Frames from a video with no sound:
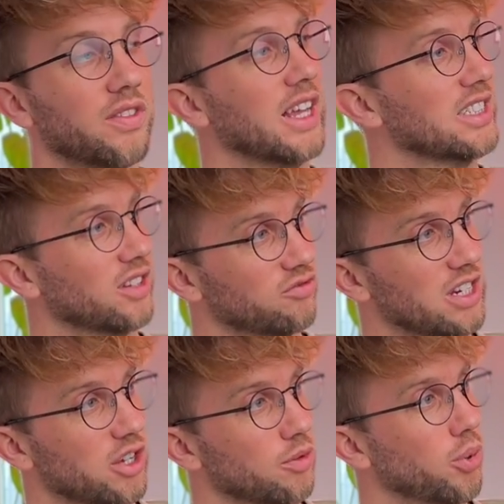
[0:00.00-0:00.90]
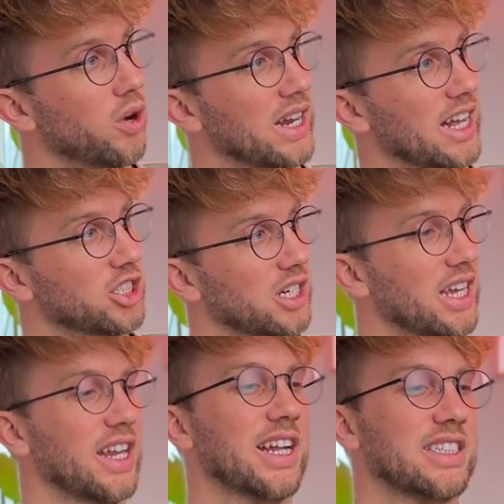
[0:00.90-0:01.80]
That's a really good point, actually,
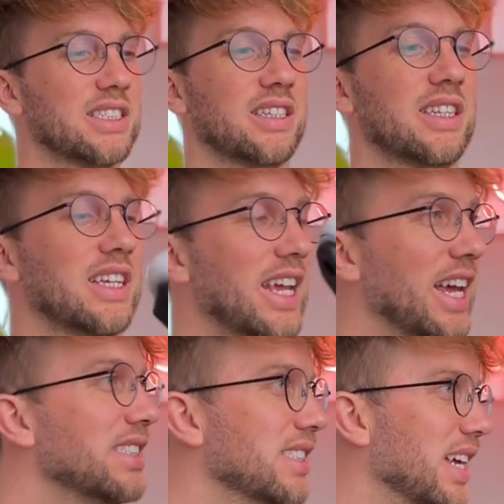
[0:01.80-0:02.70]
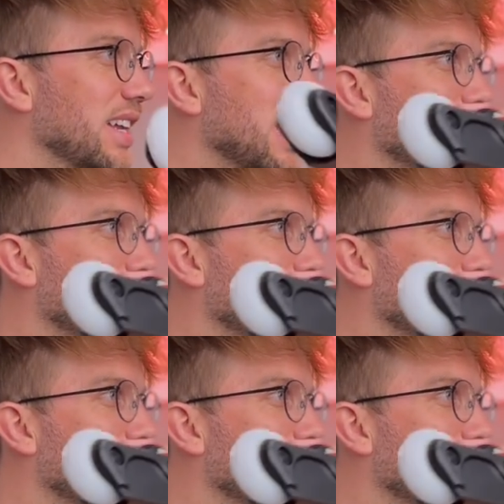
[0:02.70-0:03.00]
and that's yes, and that